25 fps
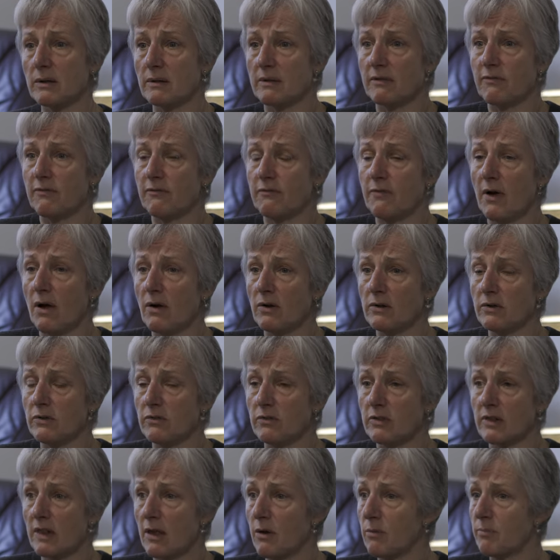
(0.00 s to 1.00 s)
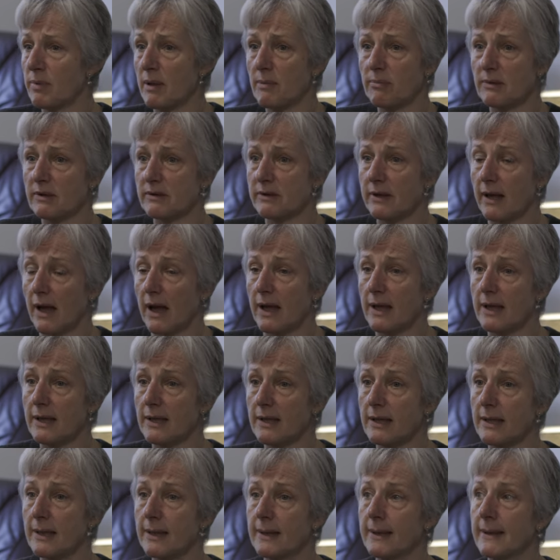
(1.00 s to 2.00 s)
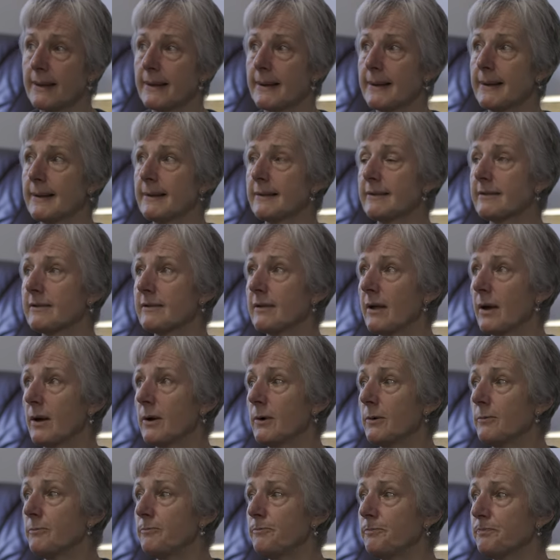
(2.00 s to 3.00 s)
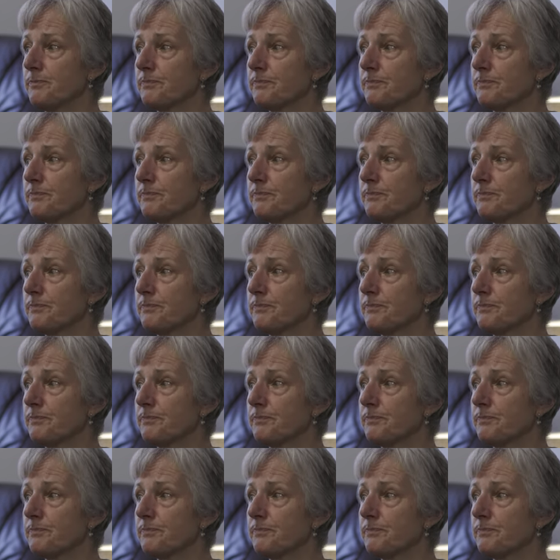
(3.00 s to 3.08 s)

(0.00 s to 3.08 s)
It's far too slow. People are dying. So